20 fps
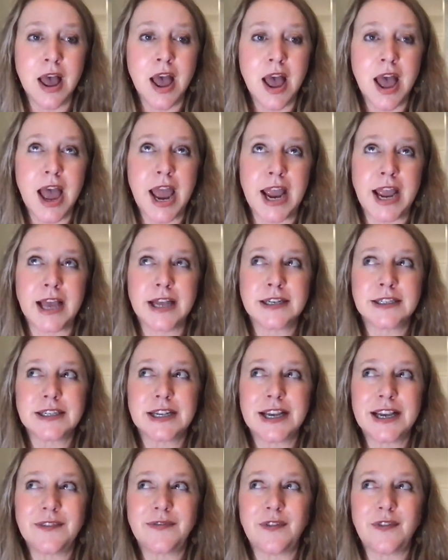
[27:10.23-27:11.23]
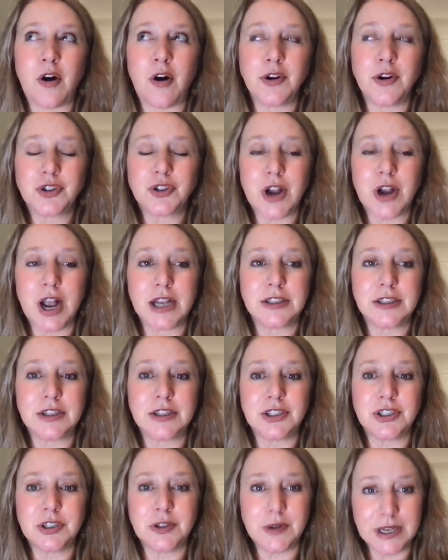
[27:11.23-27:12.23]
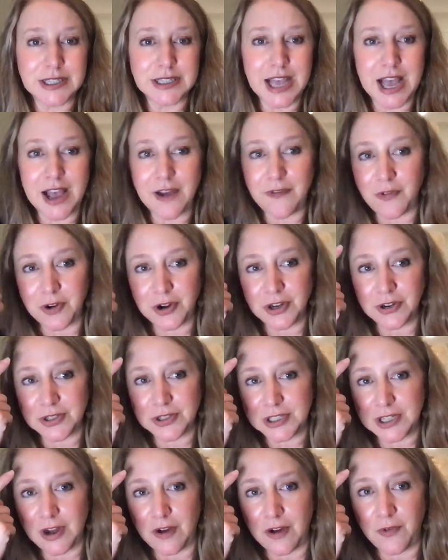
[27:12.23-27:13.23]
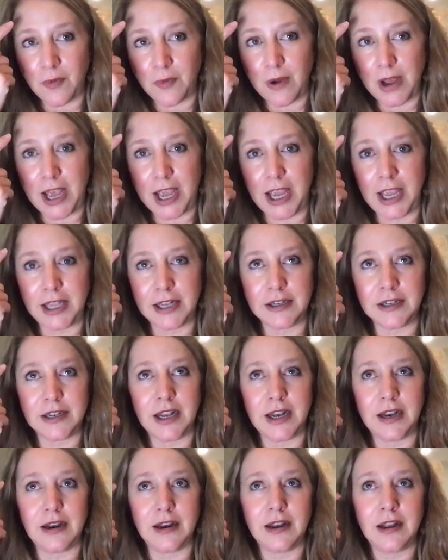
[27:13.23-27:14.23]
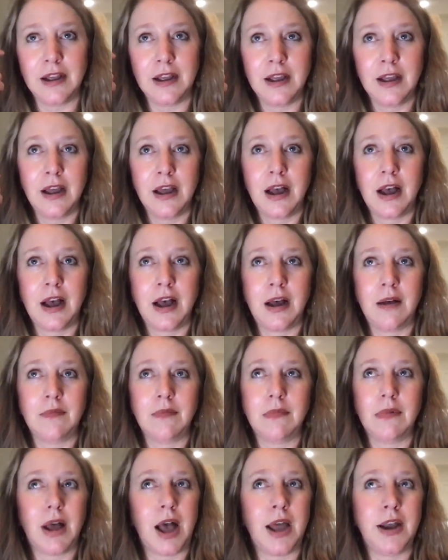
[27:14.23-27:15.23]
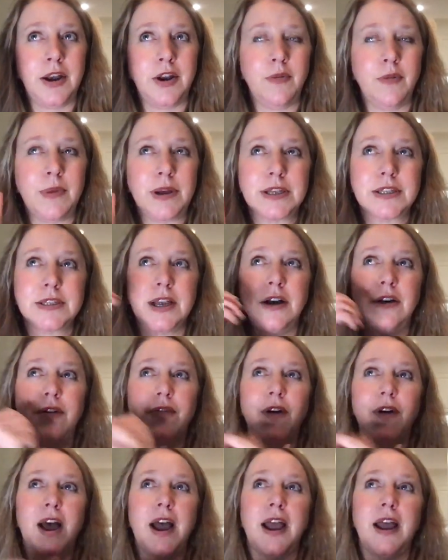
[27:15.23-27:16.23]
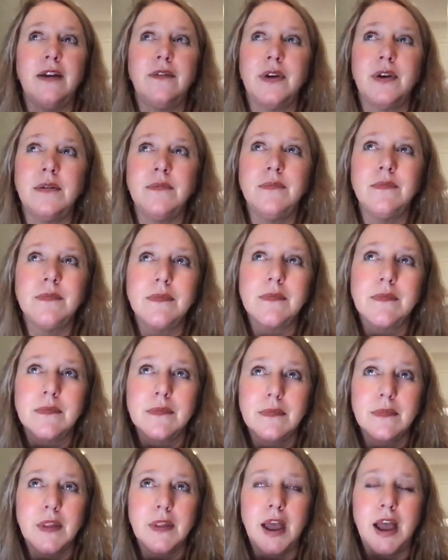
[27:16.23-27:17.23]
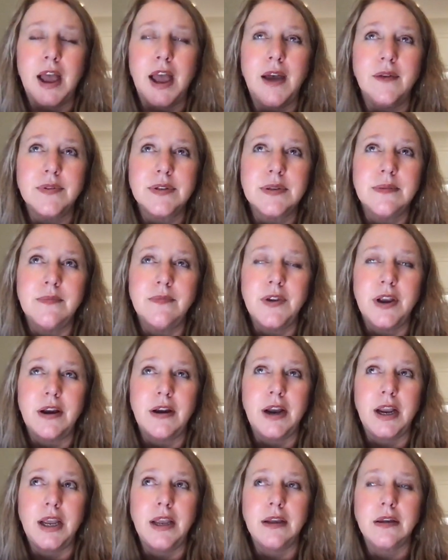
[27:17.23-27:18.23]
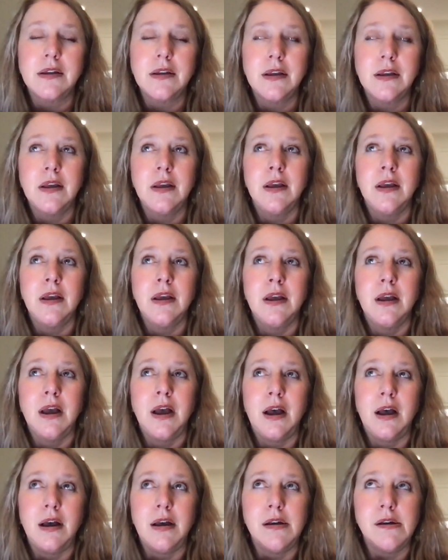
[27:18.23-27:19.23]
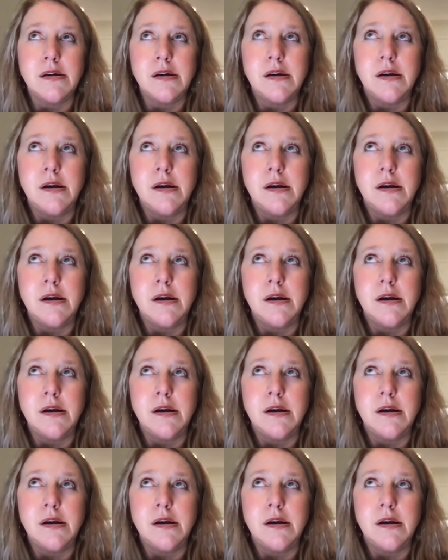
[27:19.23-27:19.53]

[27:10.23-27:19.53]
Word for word: and if all you're trying to do is effort yourself away and and um, I know myself, I have, um, I have some very uh,